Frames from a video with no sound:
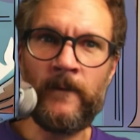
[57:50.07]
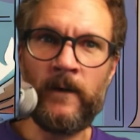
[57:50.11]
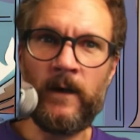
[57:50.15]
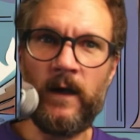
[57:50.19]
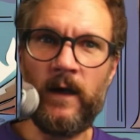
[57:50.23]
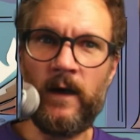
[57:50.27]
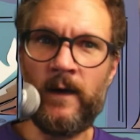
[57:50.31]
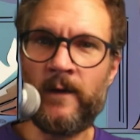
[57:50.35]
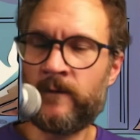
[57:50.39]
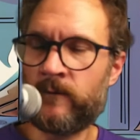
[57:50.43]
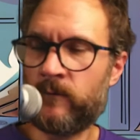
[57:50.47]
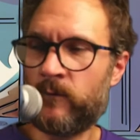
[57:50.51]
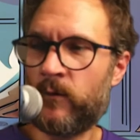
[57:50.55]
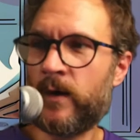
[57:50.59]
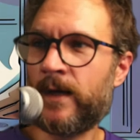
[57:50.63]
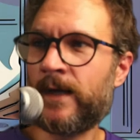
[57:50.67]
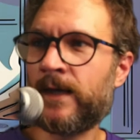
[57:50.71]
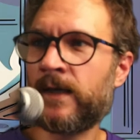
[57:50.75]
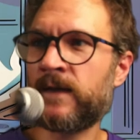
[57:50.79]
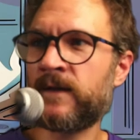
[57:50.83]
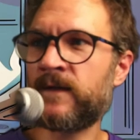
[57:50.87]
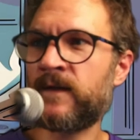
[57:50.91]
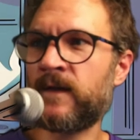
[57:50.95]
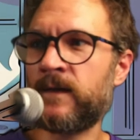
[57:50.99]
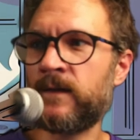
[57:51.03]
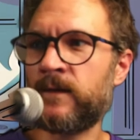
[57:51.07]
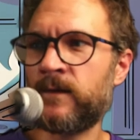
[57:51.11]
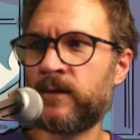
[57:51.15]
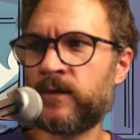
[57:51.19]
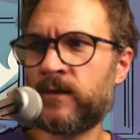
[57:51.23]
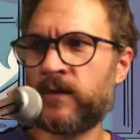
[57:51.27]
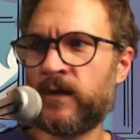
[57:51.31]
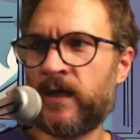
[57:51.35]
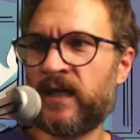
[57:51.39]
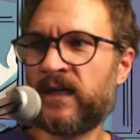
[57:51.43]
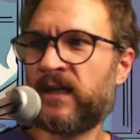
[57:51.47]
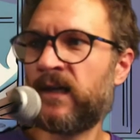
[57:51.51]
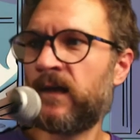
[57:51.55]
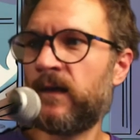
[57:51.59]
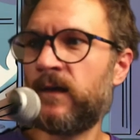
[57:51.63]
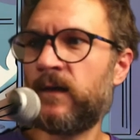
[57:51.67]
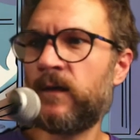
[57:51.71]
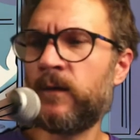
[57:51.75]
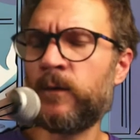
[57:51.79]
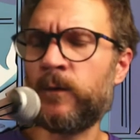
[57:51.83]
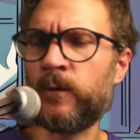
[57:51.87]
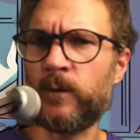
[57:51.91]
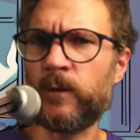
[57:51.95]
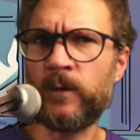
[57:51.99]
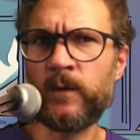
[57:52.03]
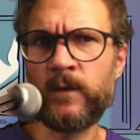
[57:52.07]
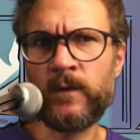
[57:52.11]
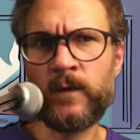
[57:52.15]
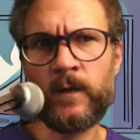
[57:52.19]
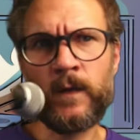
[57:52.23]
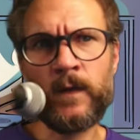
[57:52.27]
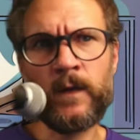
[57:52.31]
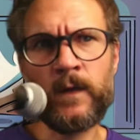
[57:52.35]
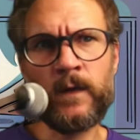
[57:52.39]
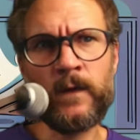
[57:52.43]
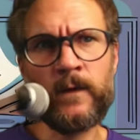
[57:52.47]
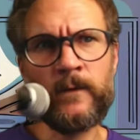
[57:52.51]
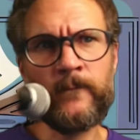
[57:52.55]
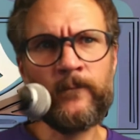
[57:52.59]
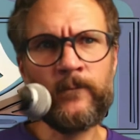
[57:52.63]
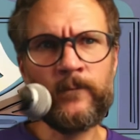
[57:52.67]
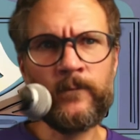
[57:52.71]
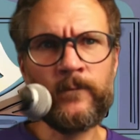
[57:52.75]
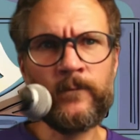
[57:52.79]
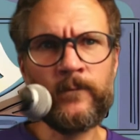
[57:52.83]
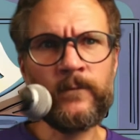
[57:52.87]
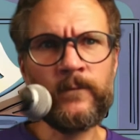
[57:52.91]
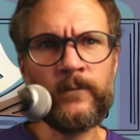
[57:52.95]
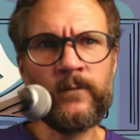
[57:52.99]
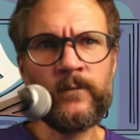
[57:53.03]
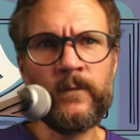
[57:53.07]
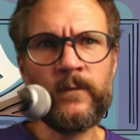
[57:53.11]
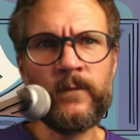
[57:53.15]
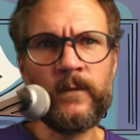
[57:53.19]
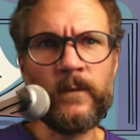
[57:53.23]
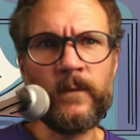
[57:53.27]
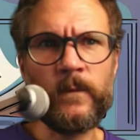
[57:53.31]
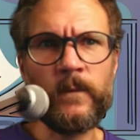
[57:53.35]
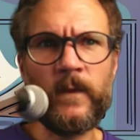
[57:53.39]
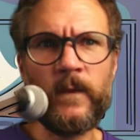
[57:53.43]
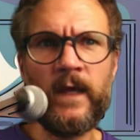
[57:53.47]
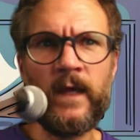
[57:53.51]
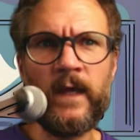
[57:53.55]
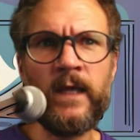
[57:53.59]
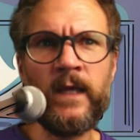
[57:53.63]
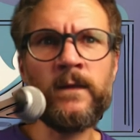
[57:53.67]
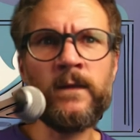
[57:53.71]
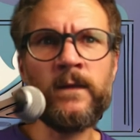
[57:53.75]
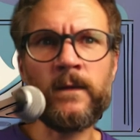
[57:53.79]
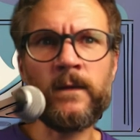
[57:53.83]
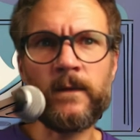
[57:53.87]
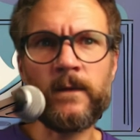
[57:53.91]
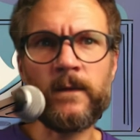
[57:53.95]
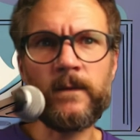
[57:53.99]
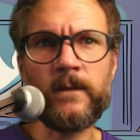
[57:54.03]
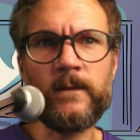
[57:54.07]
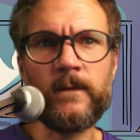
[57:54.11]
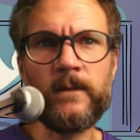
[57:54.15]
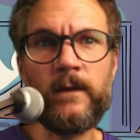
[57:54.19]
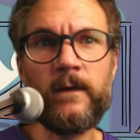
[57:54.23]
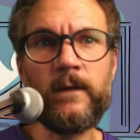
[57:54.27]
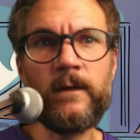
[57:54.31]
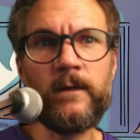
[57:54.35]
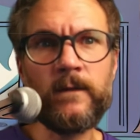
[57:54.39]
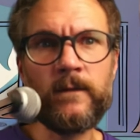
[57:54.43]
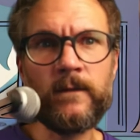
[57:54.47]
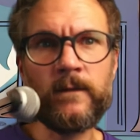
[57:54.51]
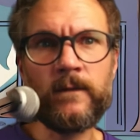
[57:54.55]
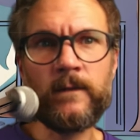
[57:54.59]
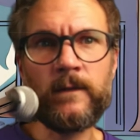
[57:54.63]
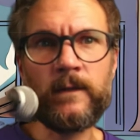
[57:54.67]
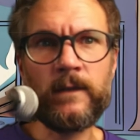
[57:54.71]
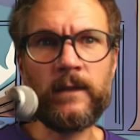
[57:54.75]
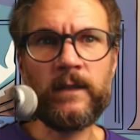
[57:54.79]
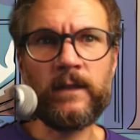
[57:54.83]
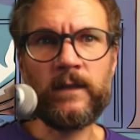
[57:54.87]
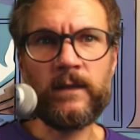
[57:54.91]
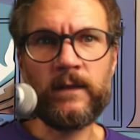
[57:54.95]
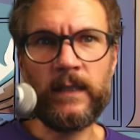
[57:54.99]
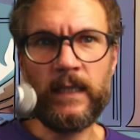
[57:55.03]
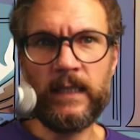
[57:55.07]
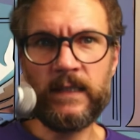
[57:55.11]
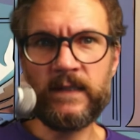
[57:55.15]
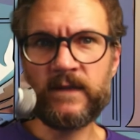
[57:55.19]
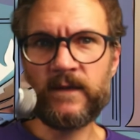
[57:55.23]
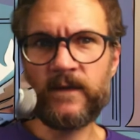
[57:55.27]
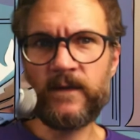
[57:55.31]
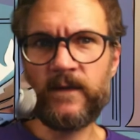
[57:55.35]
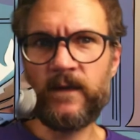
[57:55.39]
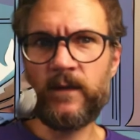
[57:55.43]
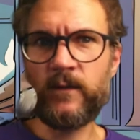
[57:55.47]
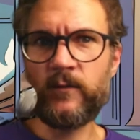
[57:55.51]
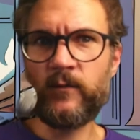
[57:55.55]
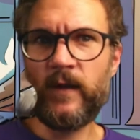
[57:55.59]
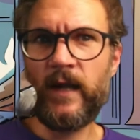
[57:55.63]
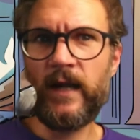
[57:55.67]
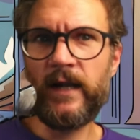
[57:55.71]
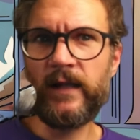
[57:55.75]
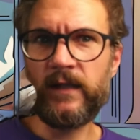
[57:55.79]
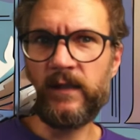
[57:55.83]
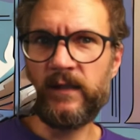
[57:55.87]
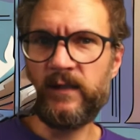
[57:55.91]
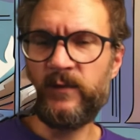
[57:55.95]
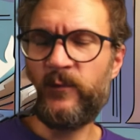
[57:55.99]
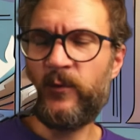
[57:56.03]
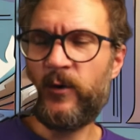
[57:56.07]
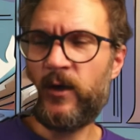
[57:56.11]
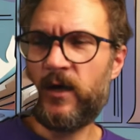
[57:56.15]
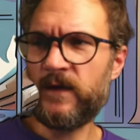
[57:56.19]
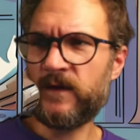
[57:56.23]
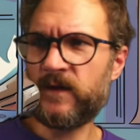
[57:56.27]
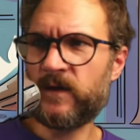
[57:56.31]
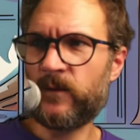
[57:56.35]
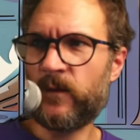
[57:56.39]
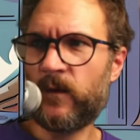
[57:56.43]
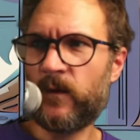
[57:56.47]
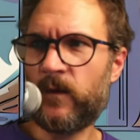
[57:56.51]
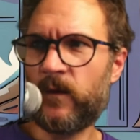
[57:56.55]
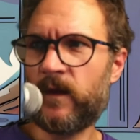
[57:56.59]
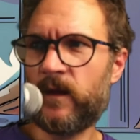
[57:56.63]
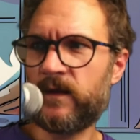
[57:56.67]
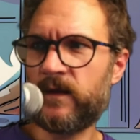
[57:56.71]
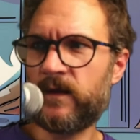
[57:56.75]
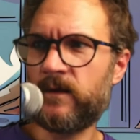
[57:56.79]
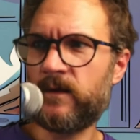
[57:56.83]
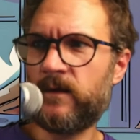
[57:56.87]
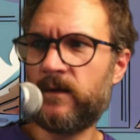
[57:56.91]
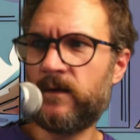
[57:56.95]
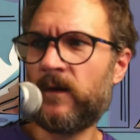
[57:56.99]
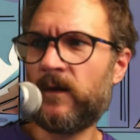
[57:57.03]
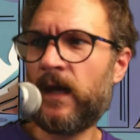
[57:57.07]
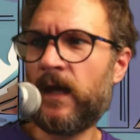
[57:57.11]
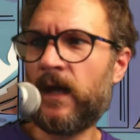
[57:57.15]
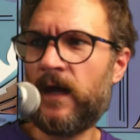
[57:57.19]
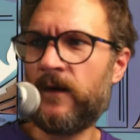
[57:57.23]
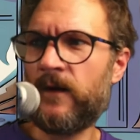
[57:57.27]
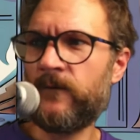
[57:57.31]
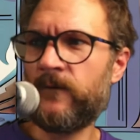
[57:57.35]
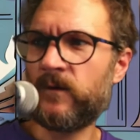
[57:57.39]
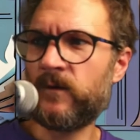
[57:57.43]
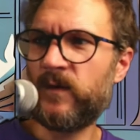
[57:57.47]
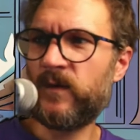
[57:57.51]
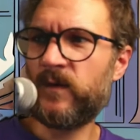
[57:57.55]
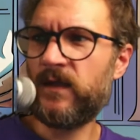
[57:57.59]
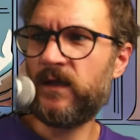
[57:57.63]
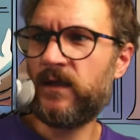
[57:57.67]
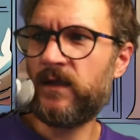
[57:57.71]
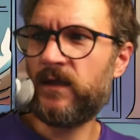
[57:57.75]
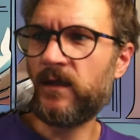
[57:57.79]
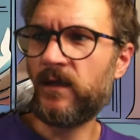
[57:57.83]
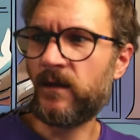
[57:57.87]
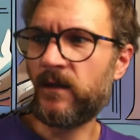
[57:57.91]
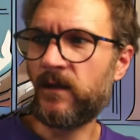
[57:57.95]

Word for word: of what it is that you're trying to do. Then it's theoretically possible that you don't have to be